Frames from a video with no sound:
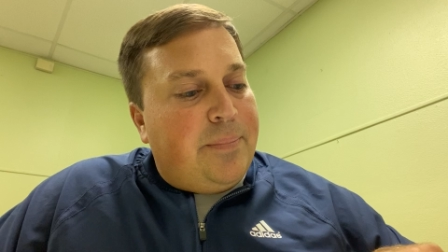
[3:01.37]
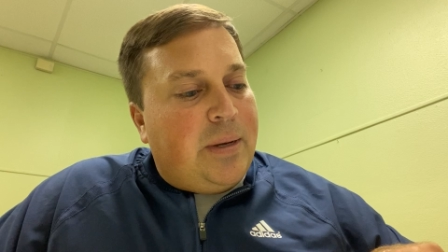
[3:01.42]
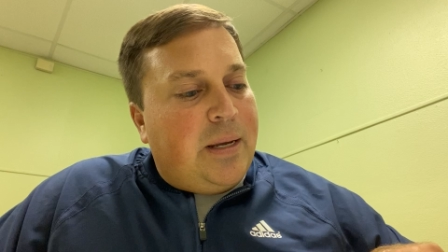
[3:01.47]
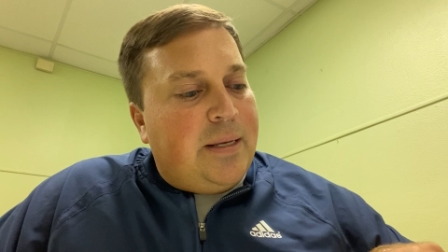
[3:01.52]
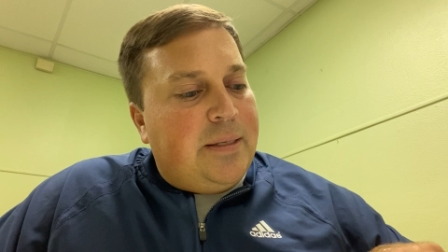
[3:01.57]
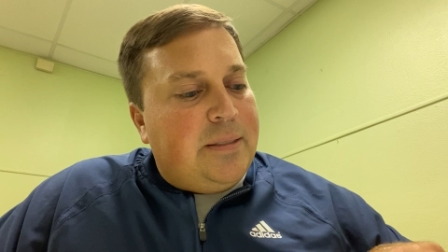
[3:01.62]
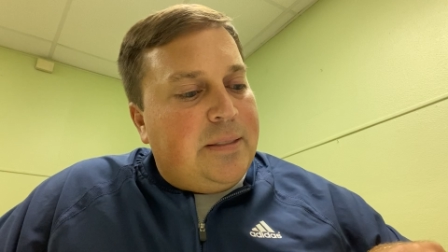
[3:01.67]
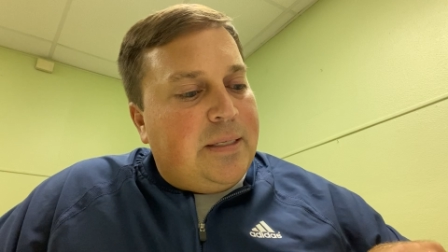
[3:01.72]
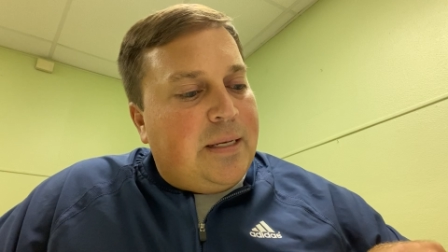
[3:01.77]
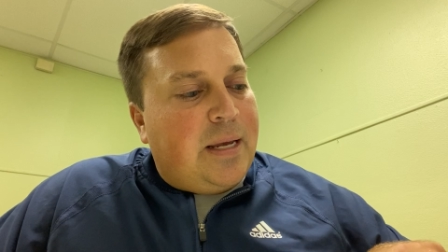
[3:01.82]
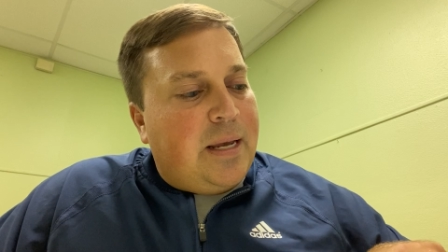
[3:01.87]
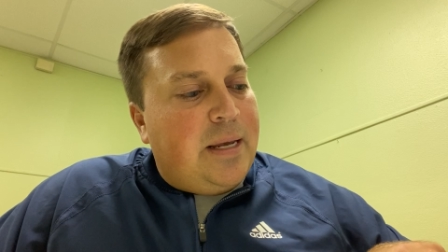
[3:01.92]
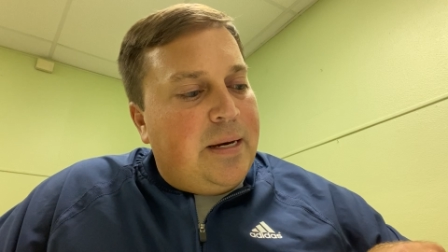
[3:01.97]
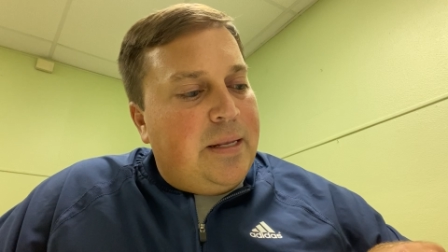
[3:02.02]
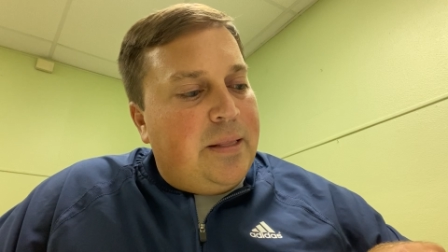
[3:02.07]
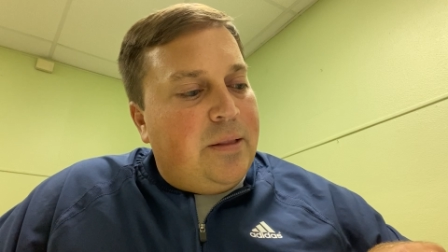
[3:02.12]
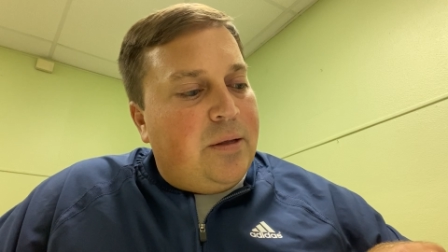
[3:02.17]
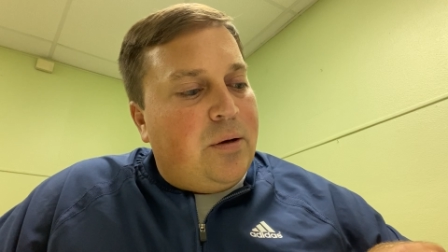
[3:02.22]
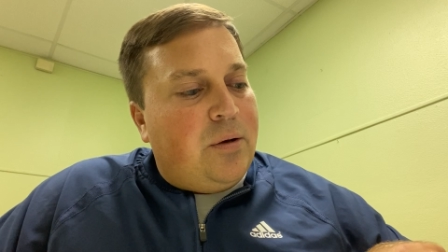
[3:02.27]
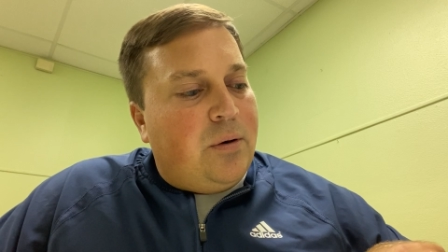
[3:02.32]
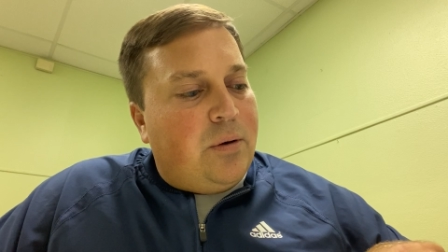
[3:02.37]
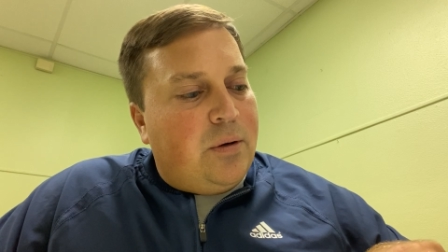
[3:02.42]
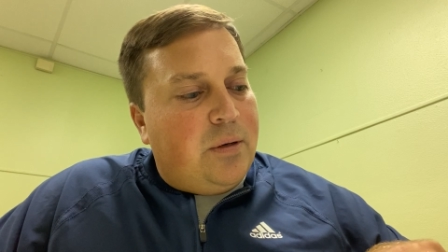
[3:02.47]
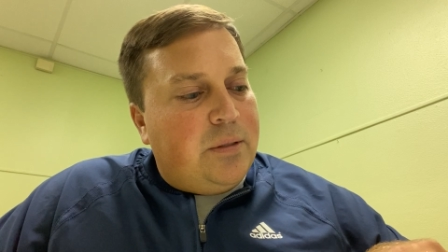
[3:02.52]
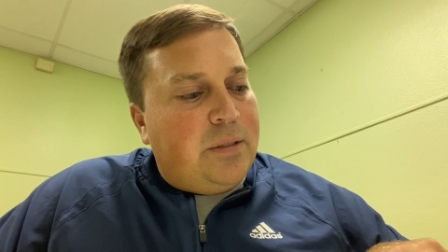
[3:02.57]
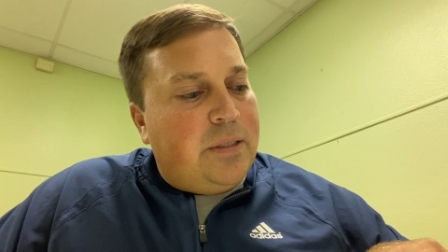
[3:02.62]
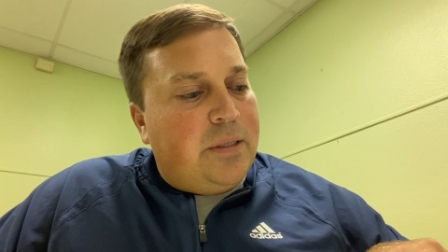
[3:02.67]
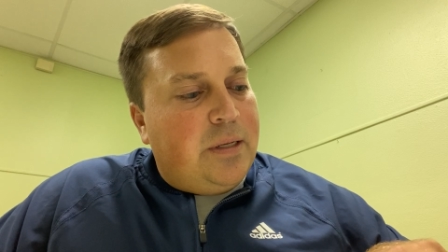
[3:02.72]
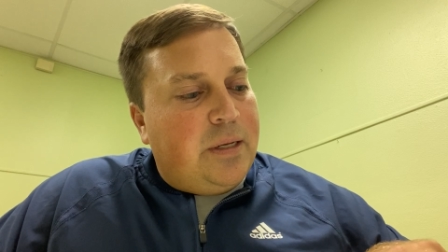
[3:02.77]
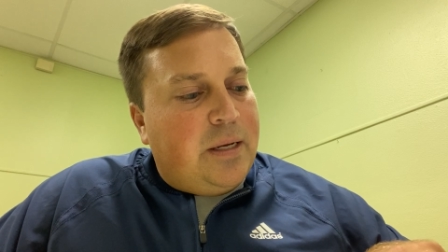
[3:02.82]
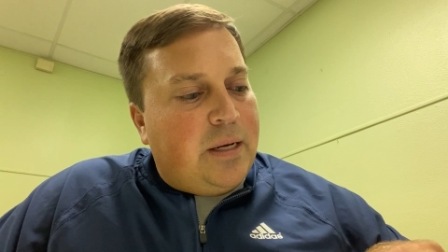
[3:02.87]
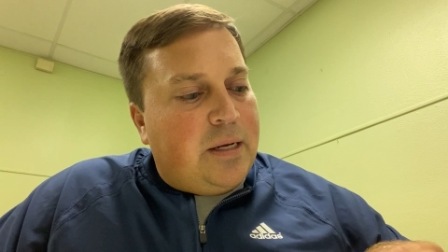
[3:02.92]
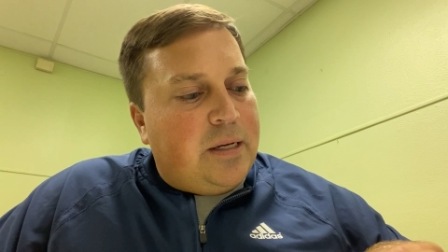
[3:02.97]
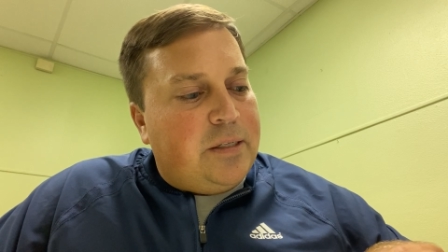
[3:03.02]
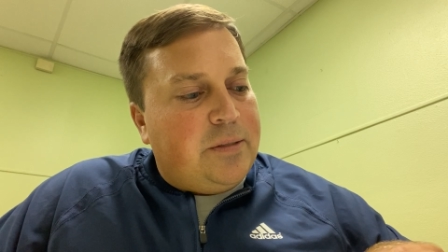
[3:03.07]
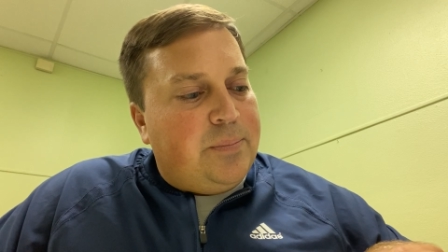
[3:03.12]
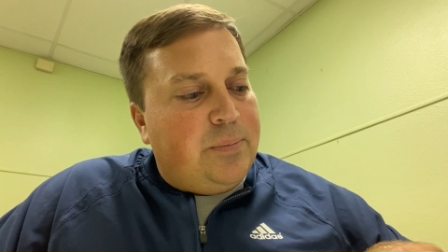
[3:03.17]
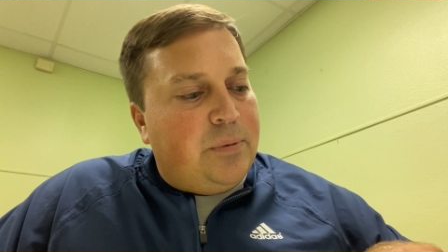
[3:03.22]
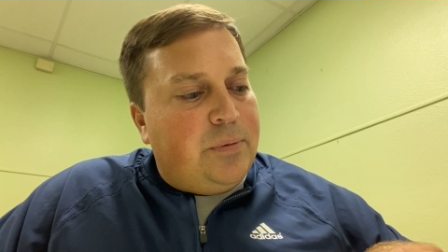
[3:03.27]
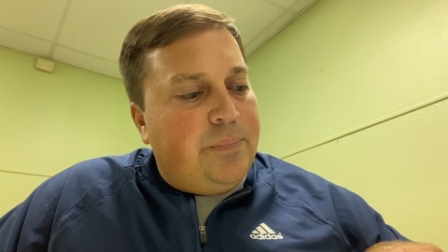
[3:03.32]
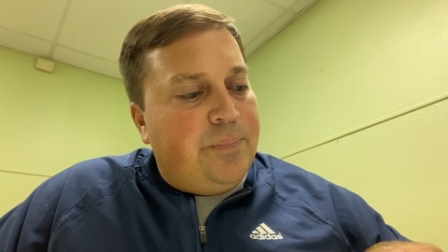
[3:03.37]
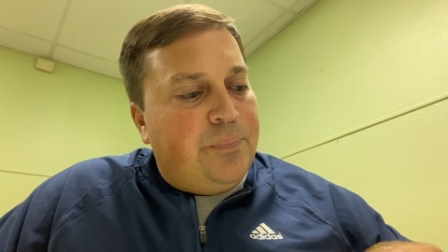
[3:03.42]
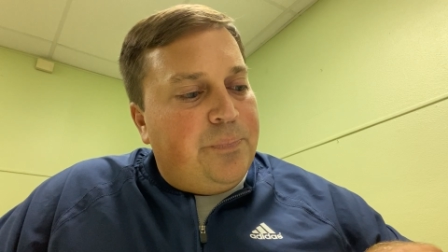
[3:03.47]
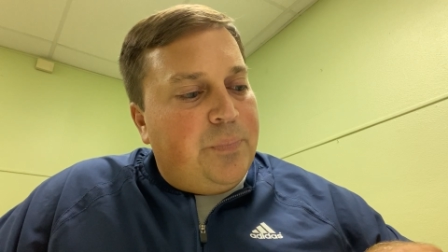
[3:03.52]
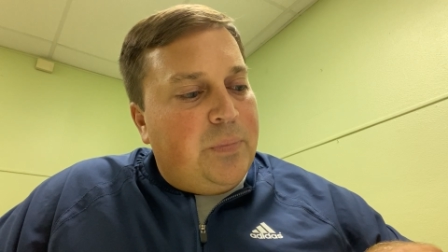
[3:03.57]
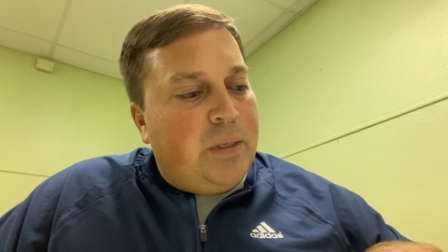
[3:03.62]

my side in the cause of the gospel,